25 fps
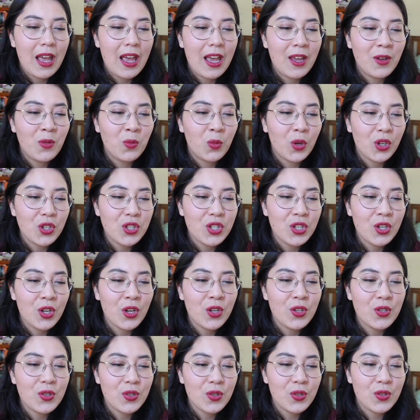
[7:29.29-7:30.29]
and watching
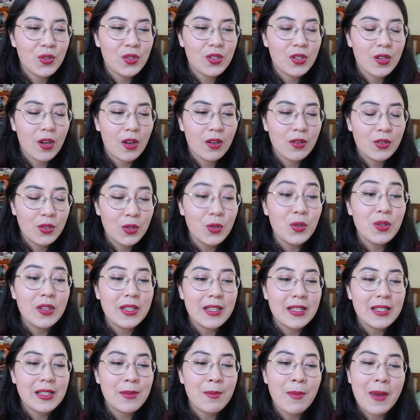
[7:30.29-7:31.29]
her do
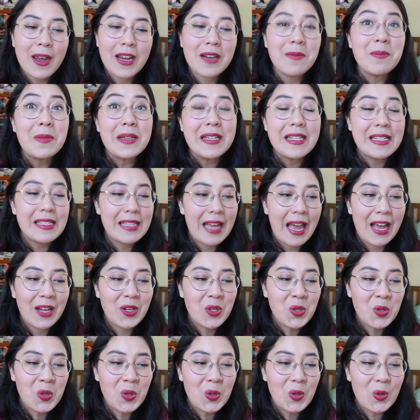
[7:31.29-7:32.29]
this made me
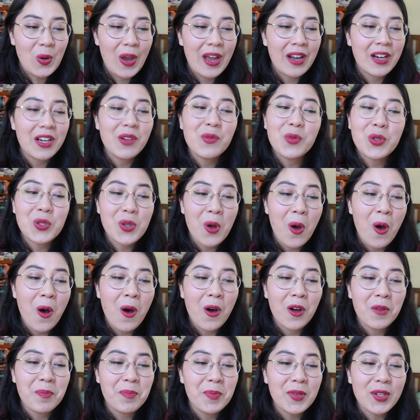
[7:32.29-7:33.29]
sad too, and it was
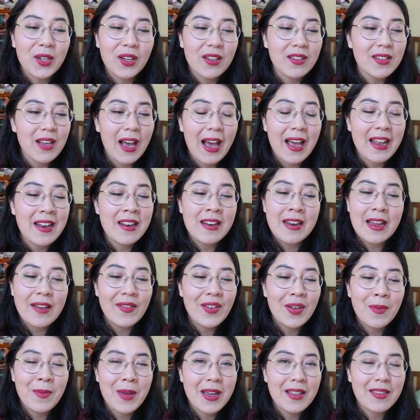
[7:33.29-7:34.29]
odd because I had
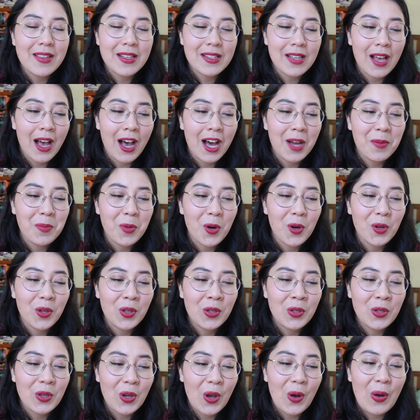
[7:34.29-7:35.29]
never met this
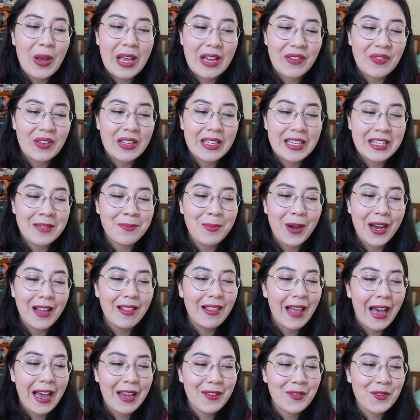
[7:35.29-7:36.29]
heartbroken girl ever in my
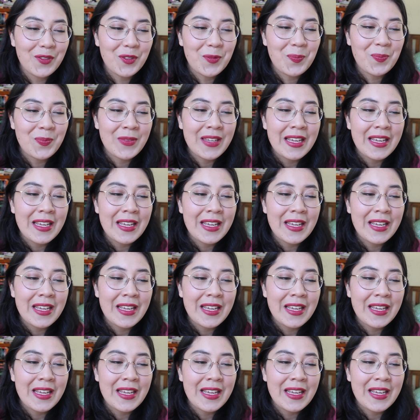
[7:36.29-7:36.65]
life.